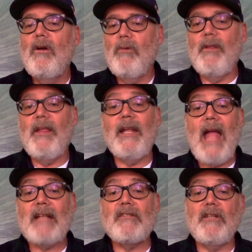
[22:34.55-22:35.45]
where they can
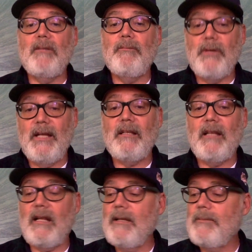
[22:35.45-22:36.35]
actually predict
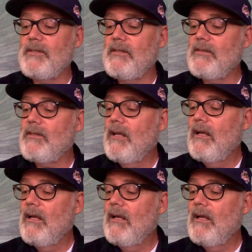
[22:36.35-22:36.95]
eclipses.